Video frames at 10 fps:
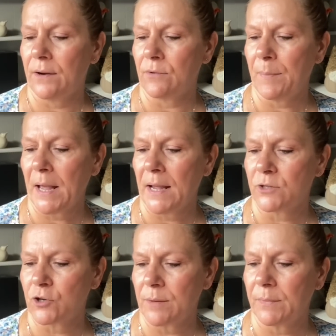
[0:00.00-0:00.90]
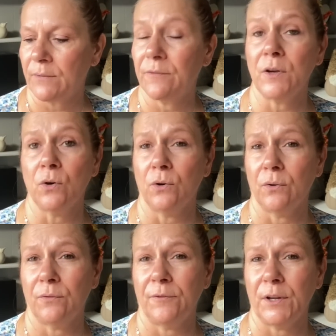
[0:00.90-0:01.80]
repair treatment for
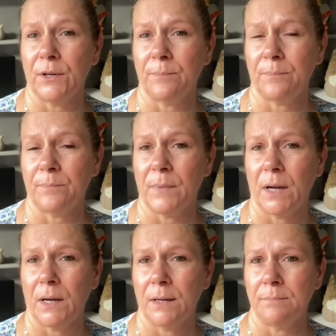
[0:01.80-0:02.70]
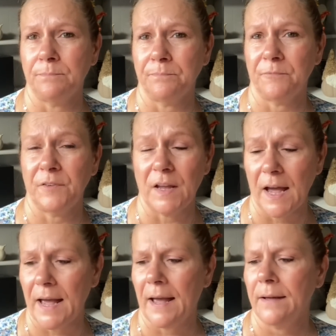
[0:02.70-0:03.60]
your
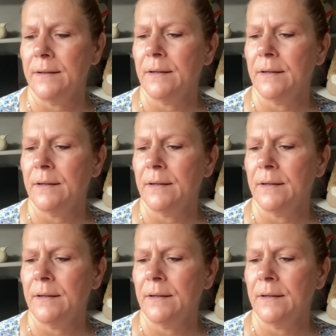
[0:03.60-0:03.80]
hair.